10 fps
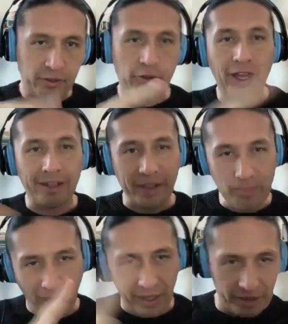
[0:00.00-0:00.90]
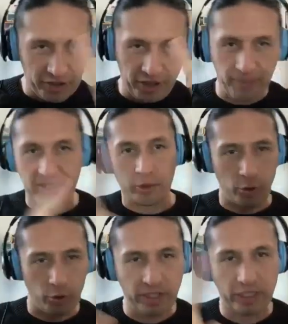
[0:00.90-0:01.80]
creating partnerships
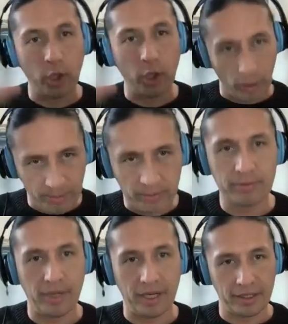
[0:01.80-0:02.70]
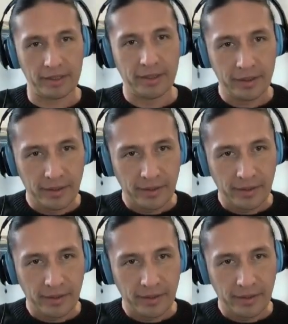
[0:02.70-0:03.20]
across the globe, right?